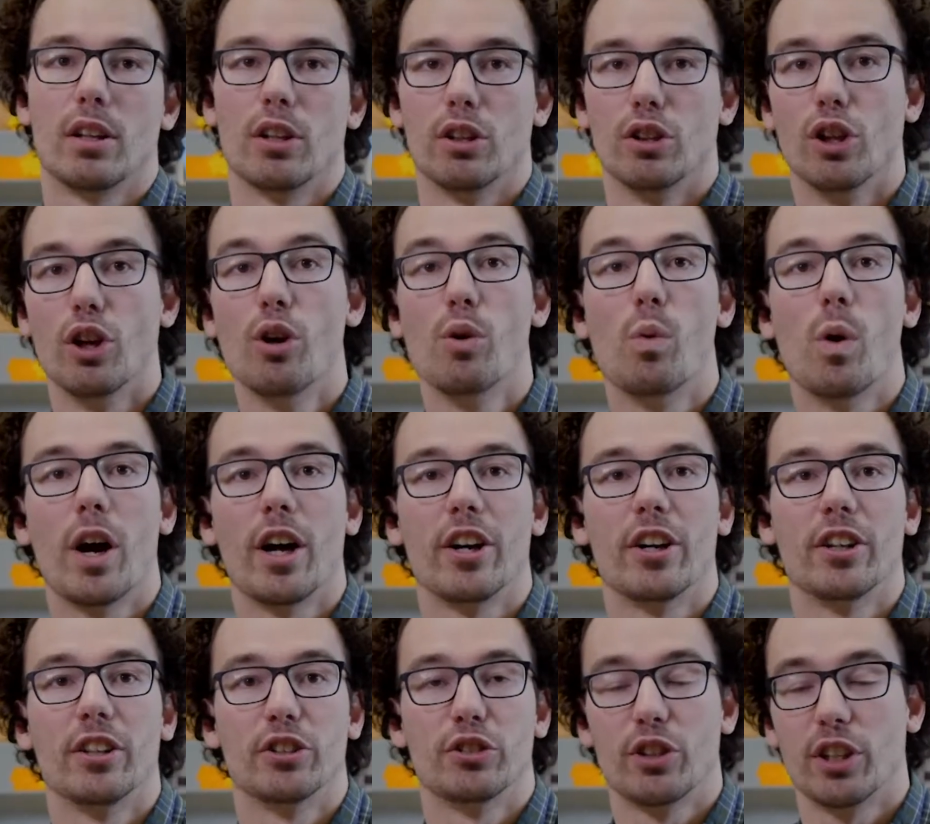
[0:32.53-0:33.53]
low
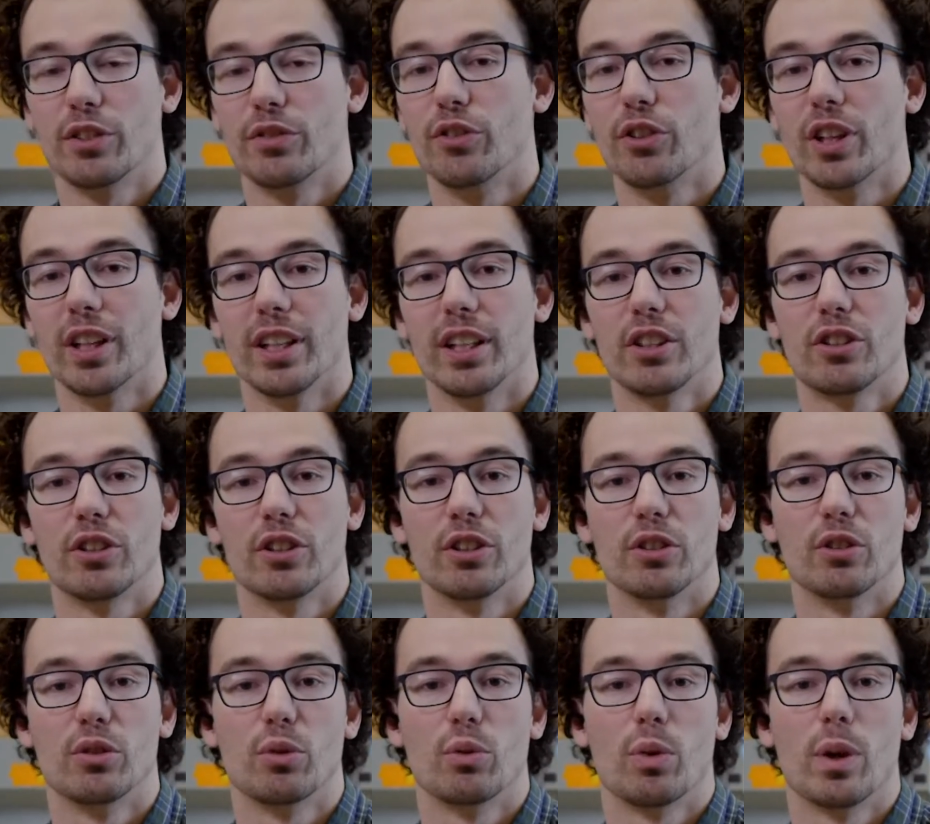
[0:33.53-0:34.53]
water stressful
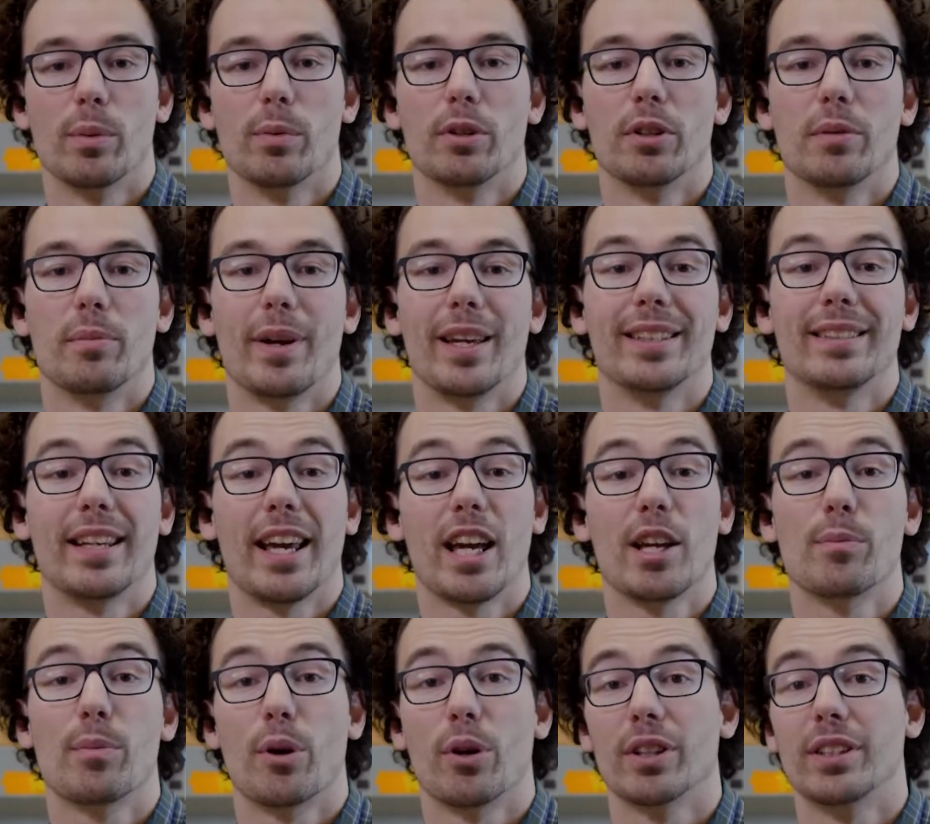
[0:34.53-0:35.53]
conditions, we're able to
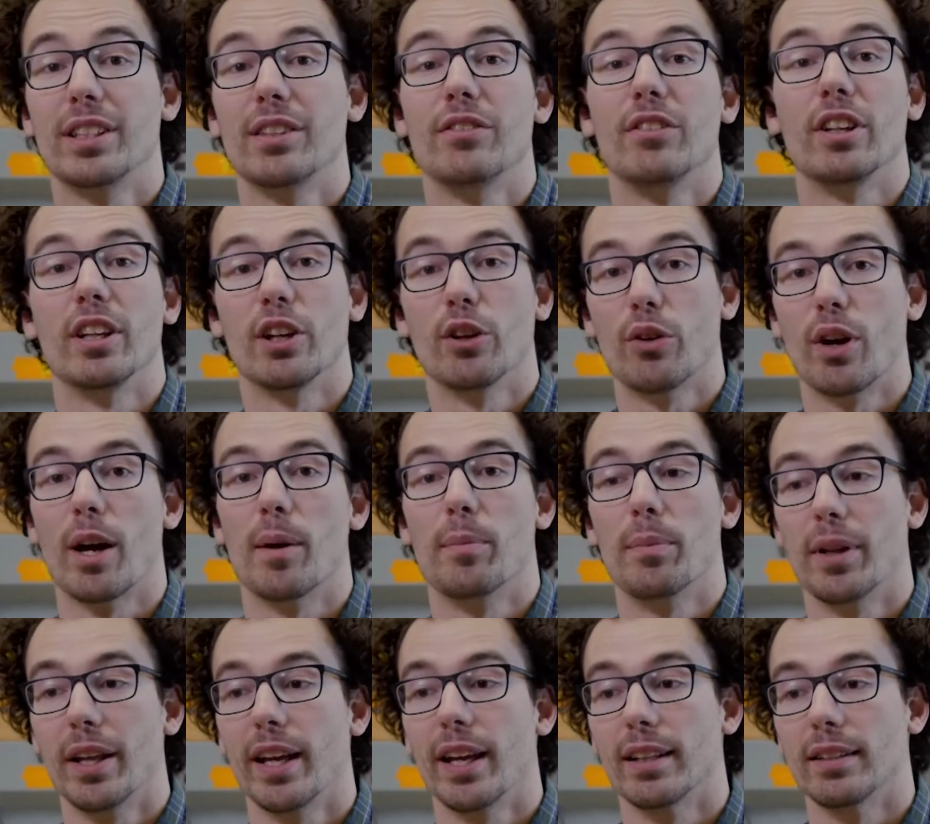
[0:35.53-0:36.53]
maintain productivity in crop
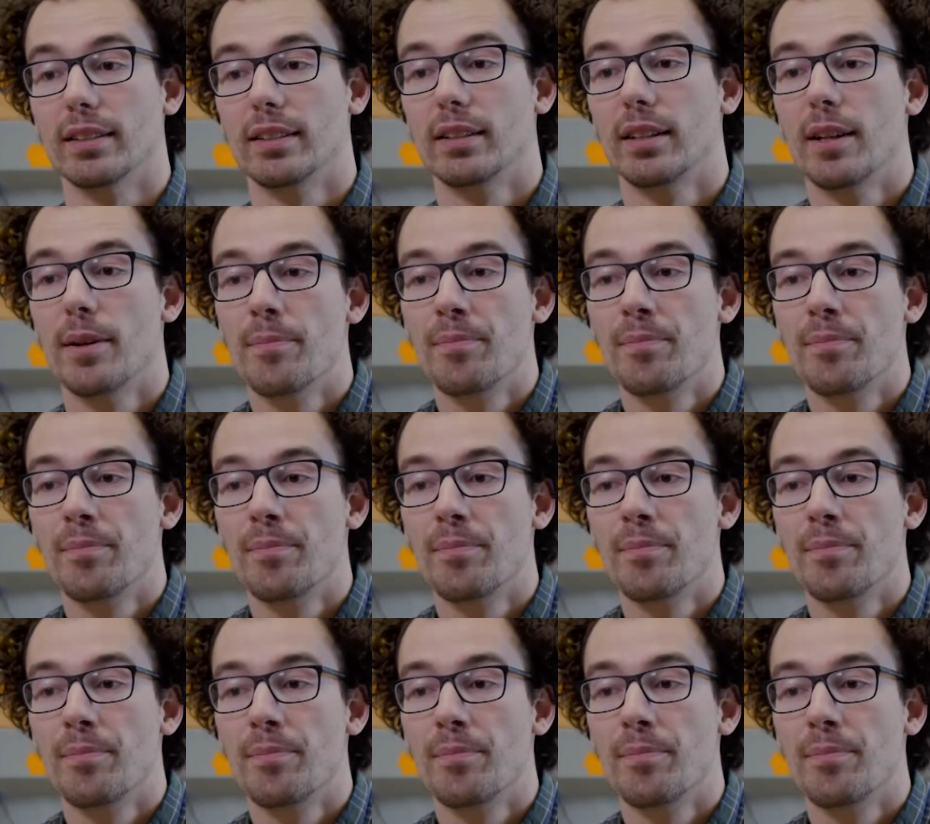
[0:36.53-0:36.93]
plants.